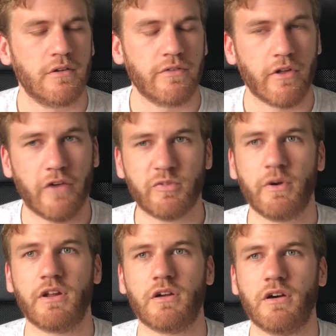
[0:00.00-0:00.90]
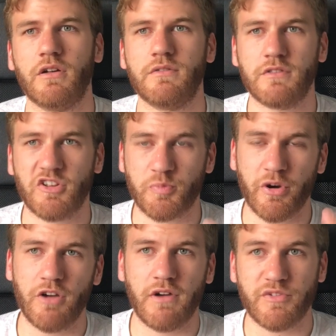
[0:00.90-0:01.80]
The Afterburner card does
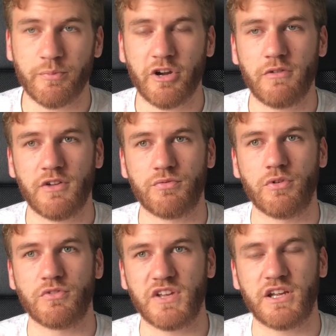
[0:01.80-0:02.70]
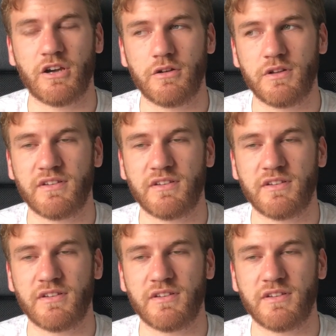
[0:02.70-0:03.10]
ProRes and ProRes RAW decoding,